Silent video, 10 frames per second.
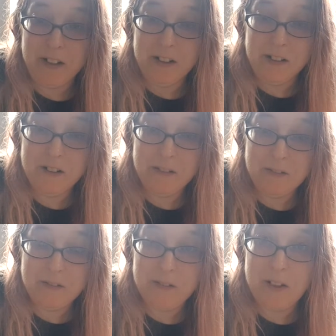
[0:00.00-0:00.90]
and
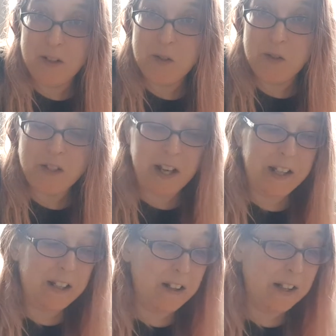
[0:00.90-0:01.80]
I sort of sat
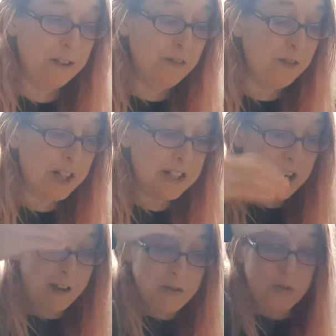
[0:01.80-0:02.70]
here like freaked
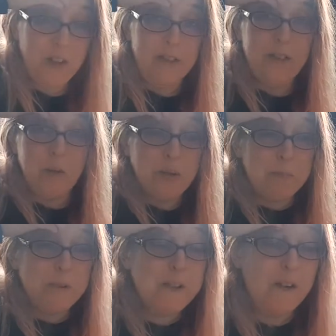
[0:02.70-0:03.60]
out, sort of like folded
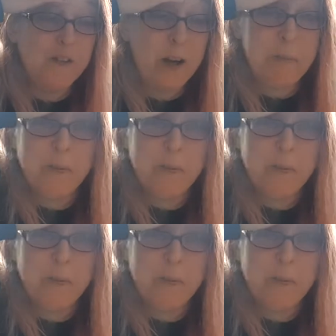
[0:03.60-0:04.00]
myself up